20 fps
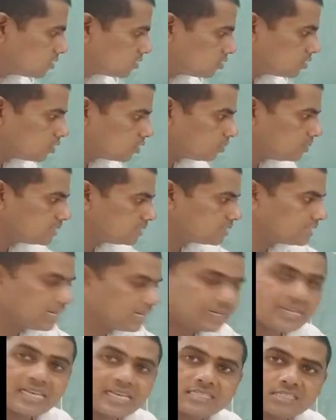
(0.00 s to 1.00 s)
to 0 means
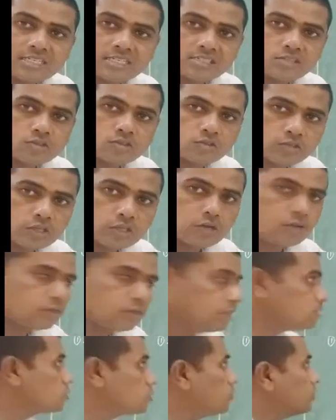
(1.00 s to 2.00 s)
delta x tends to 0
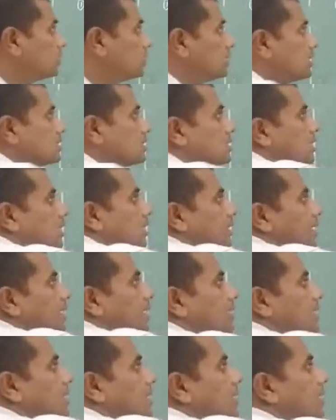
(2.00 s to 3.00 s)
here. So for that reason I take
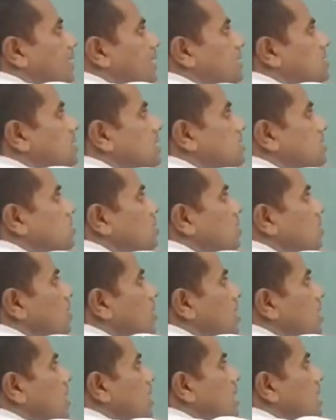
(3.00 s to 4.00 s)
delta x tends to
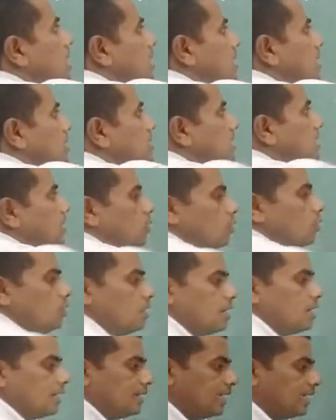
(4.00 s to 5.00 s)

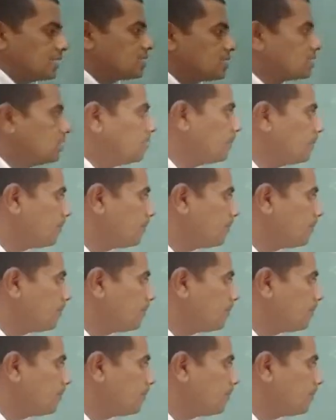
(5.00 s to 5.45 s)
0. Next,